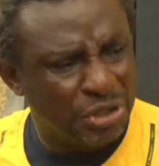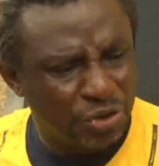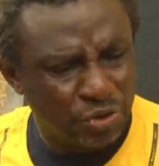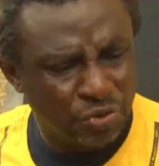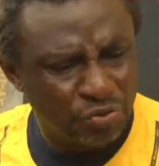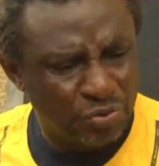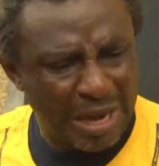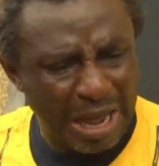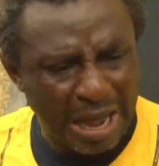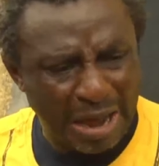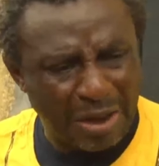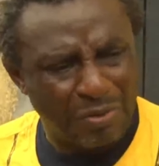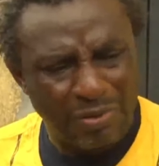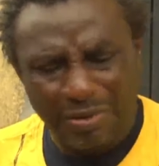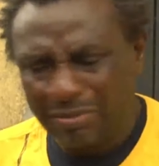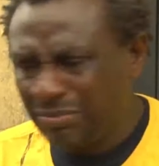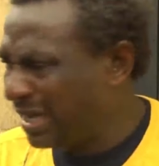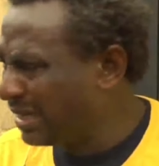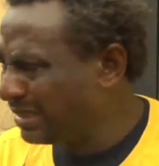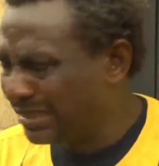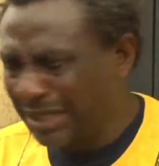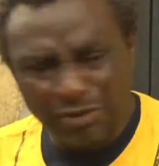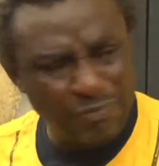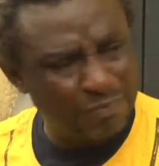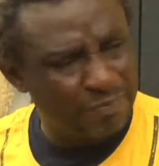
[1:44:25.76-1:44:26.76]
You now.
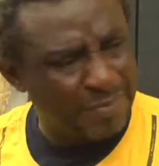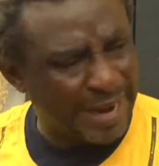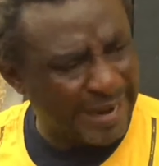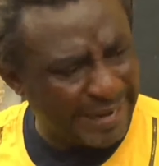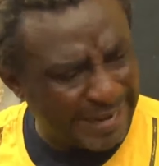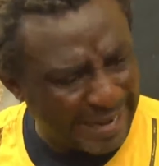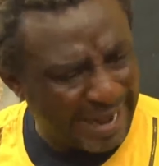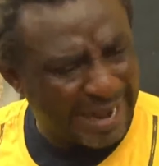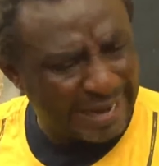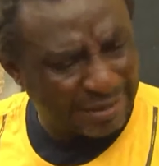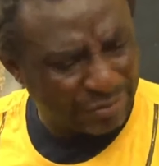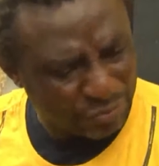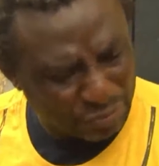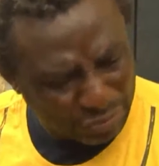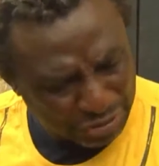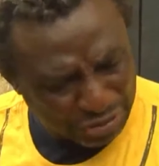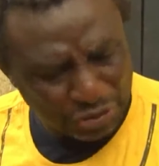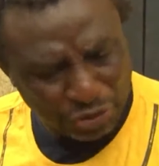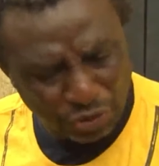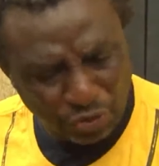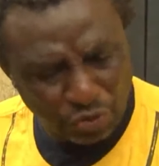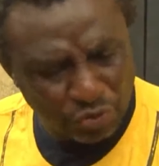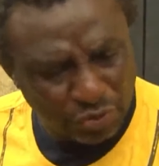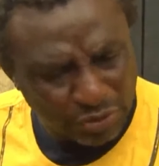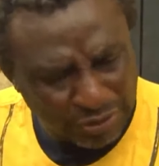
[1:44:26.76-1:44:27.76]
I say my guy. Only
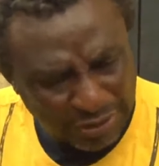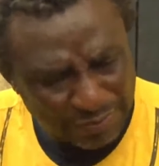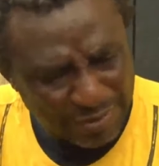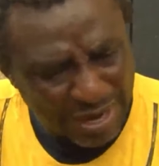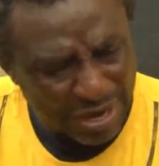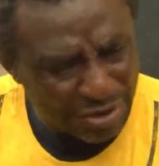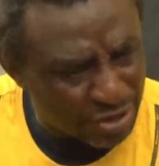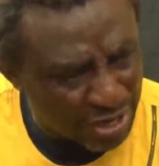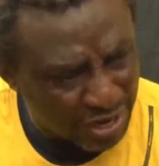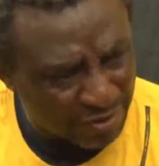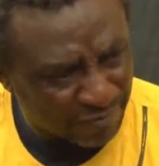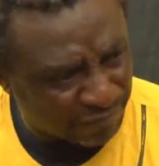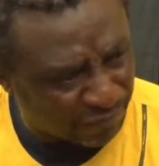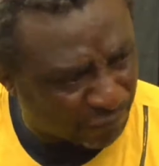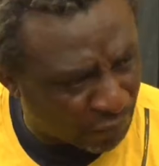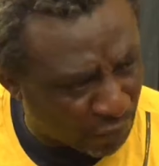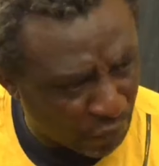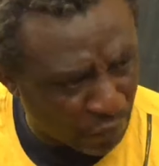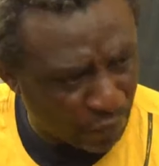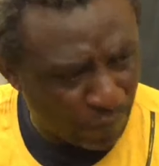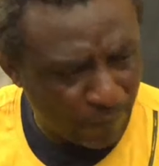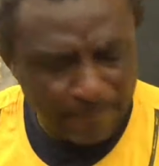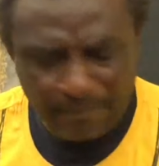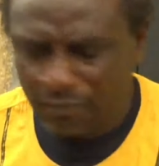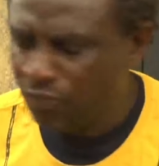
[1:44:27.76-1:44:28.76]
you. Doesn't mean you the
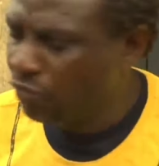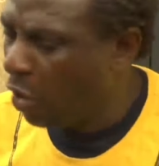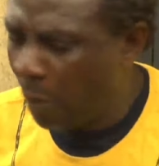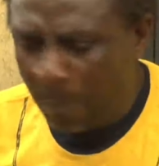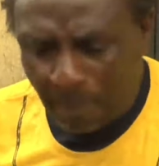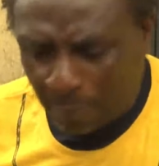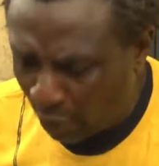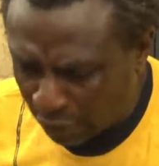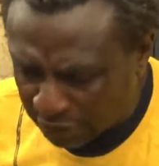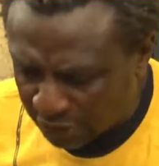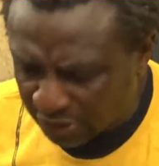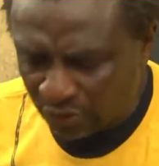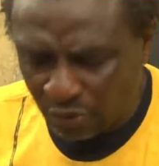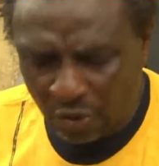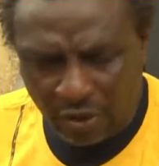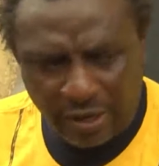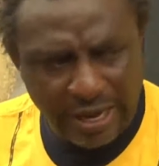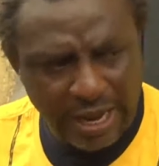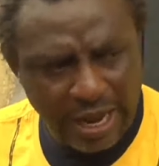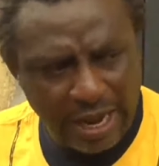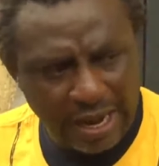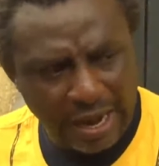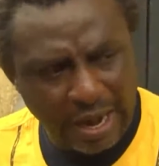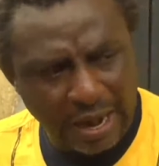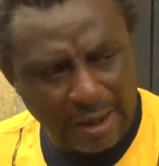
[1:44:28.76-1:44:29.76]
flow. Nobody don't
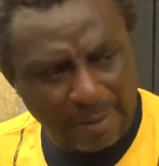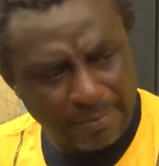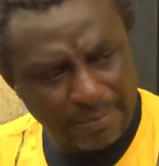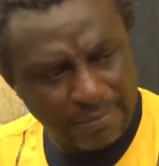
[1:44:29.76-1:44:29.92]
hear.